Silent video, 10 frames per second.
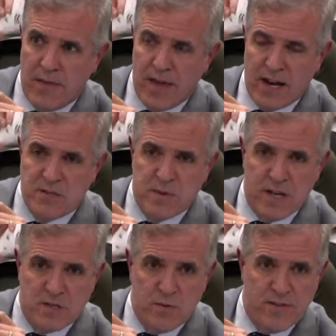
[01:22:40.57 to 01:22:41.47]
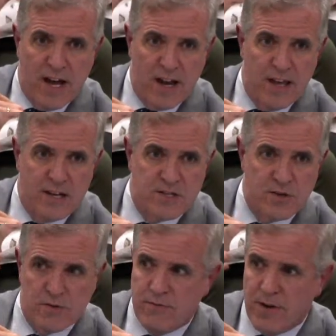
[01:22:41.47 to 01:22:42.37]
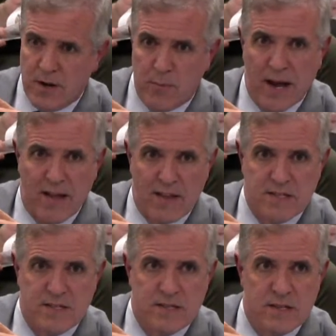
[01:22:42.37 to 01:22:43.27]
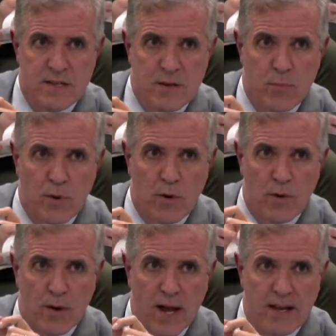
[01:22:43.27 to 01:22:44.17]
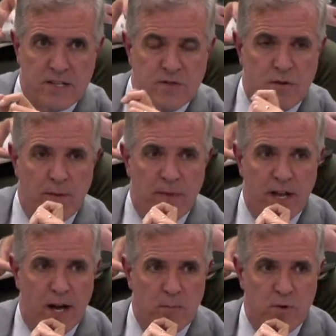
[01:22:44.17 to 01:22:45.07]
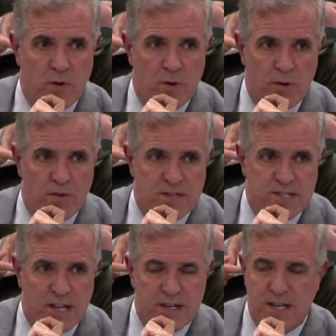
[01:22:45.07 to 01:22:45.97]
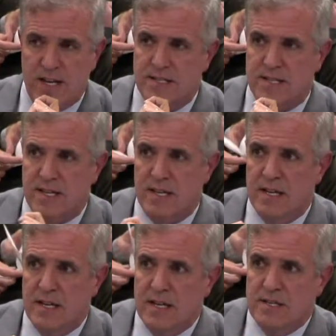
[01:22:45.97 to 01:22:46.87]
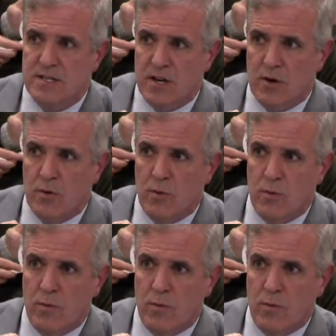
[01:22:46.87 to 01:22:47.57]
And that is because we've got to hit a certain fund balance per guidance from the comptroller in the state of Tennessee. So,